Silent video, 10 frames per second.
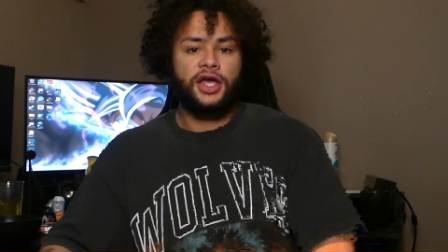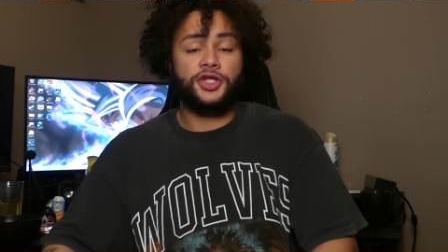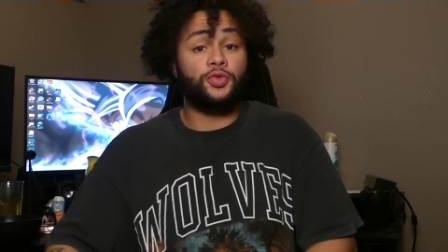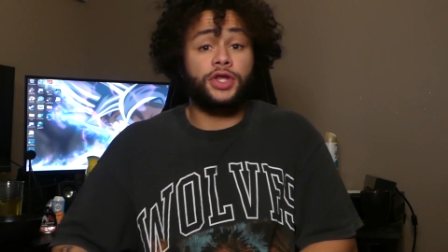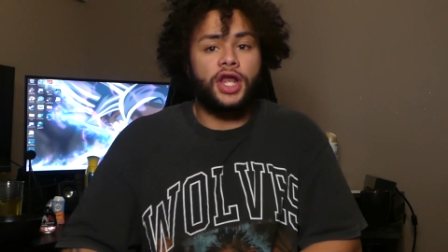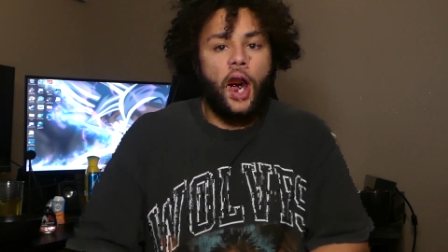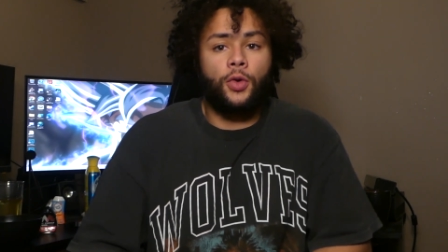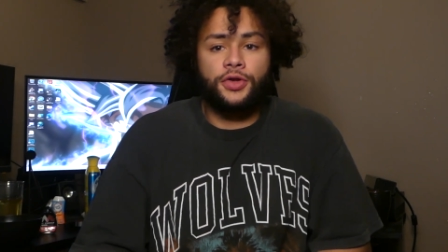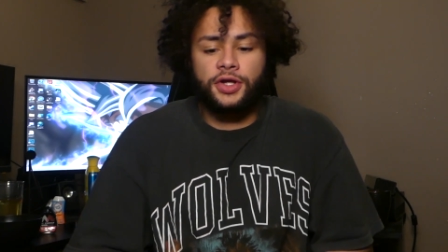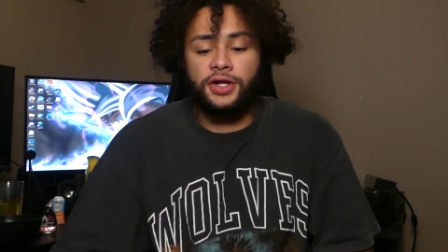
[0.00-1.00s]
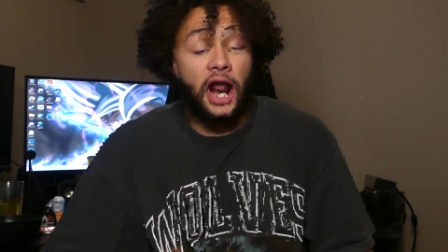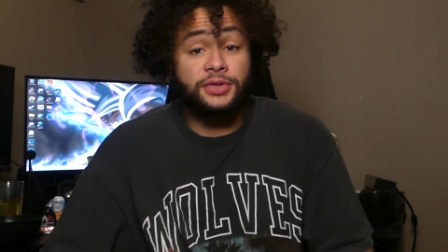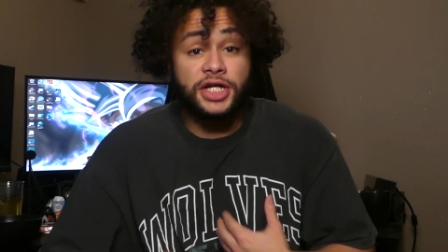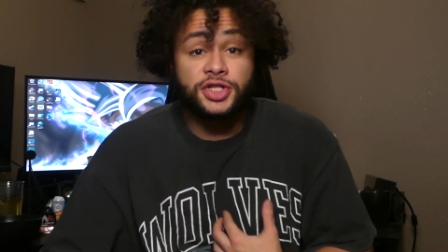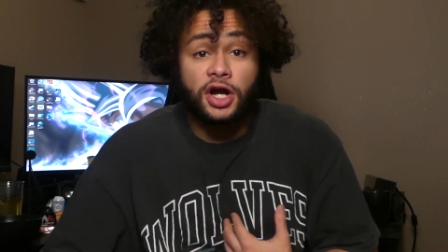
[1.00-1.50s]
it's really not worth it.
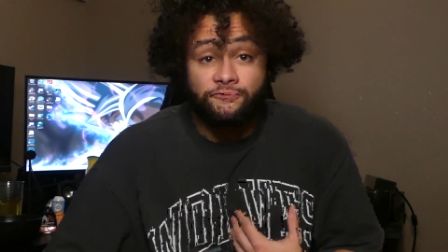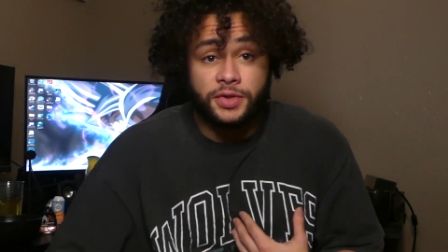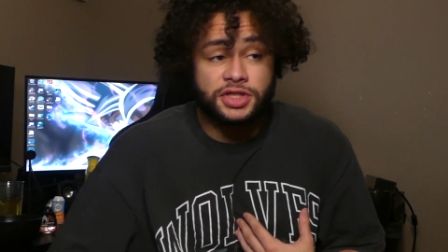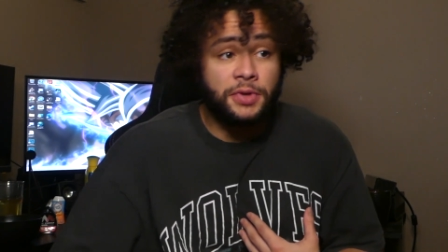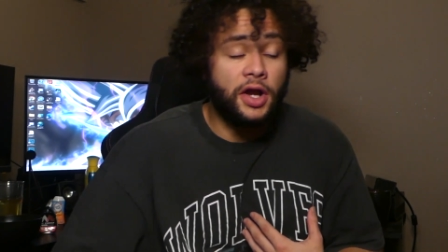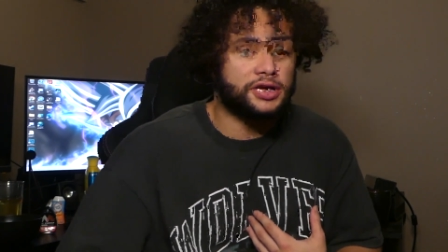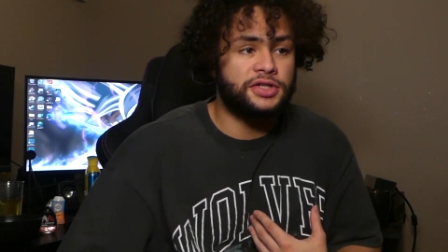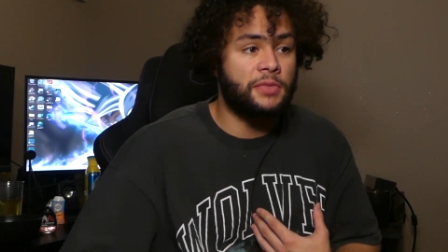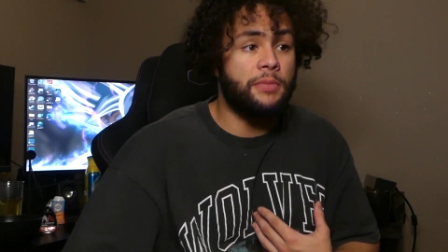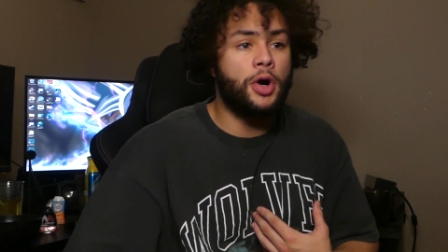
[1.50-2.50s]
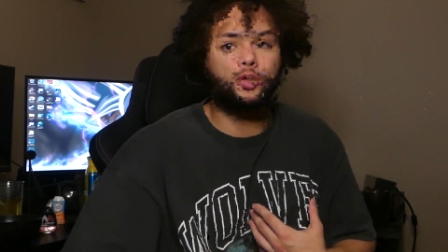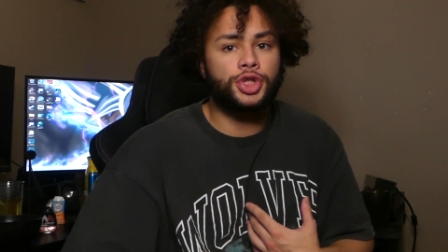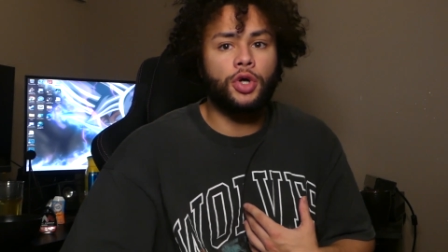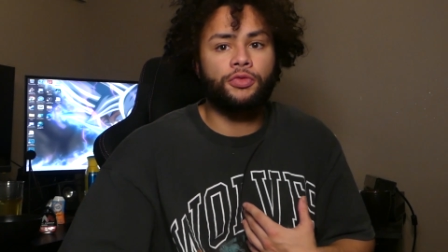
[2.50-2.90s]
And that's talking from experience. My post-show